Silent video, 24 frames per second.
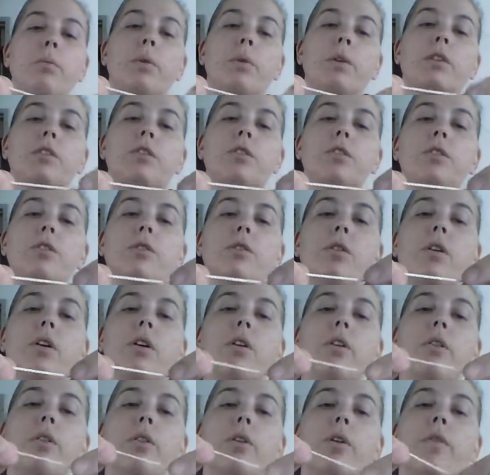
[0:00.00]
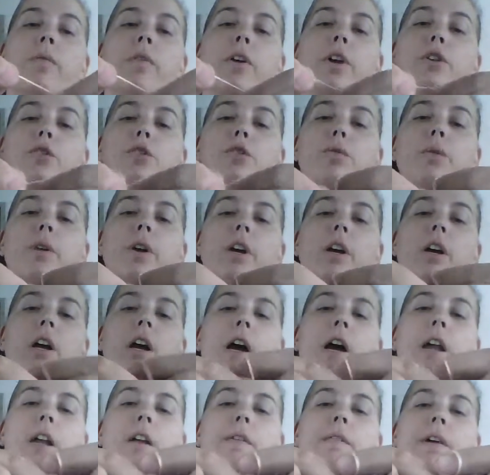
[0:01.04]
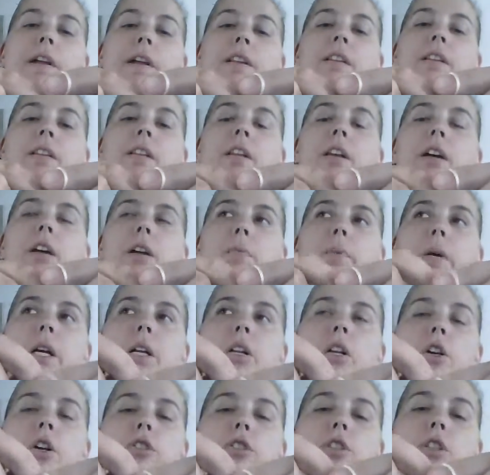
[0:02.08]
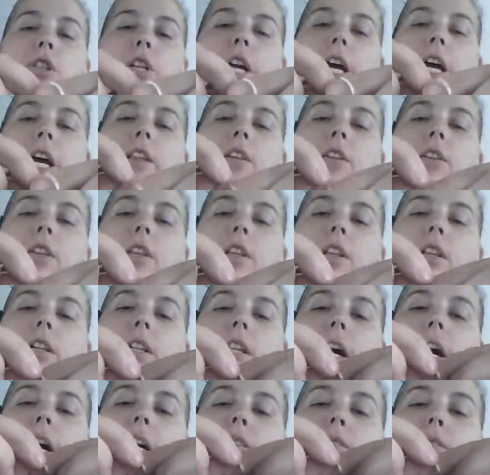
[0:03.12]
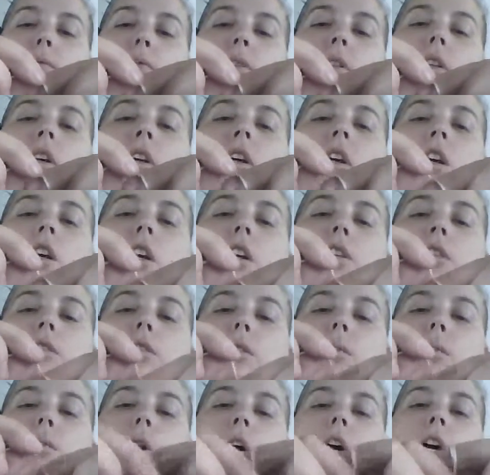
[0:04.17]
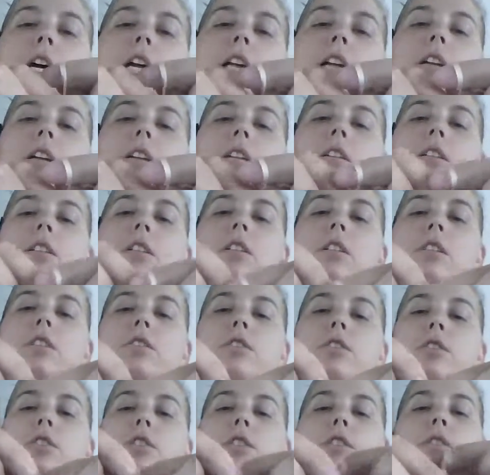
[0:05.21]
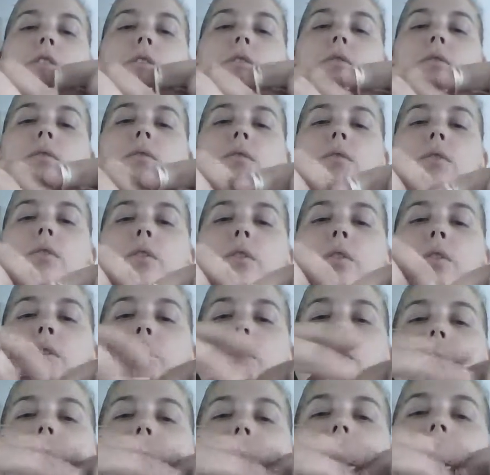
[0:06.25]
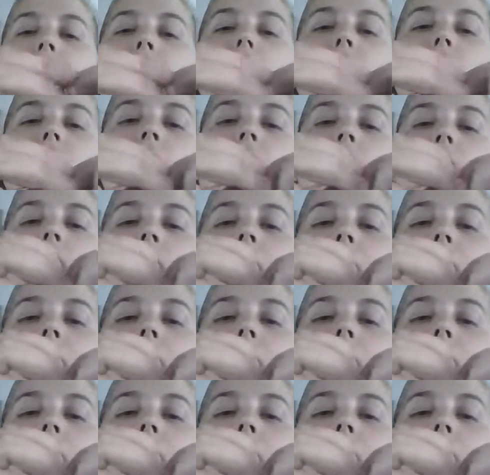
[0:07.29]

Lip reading: but the first 3 are kind of a little bit closer together than the last one. So 1, 2, 3.